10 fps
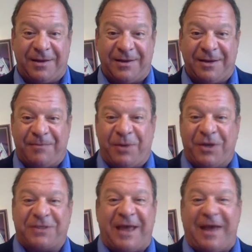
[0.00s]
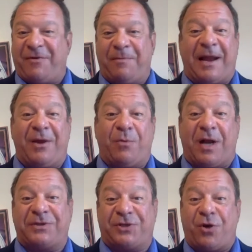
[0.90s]
Because everybody
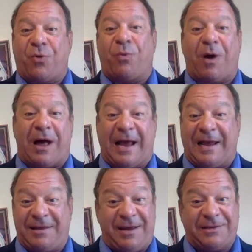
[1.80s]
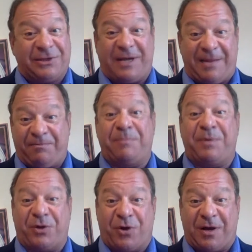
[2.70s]
wants to know why, and the answer can't be
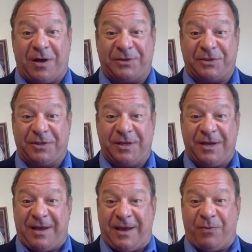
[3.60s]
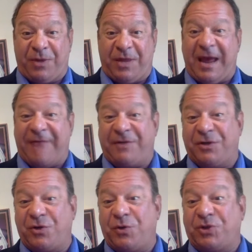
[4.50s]
because. And what they have to
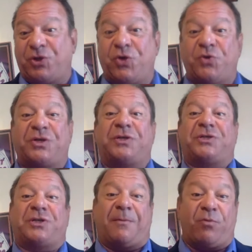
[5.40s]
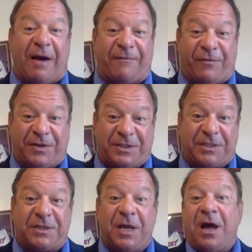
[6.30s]
do is use some
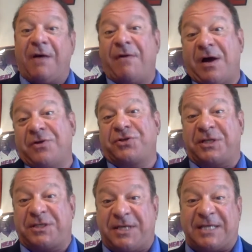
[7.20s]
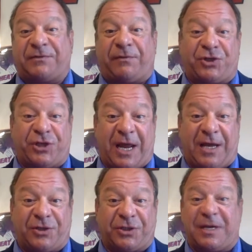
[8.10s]
references of other successful
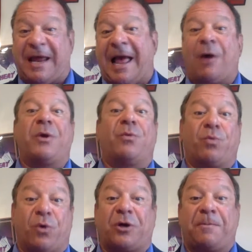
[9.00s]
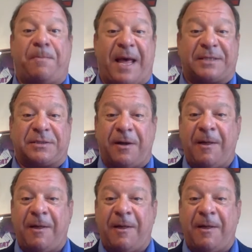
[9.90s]
changes and how it worked best.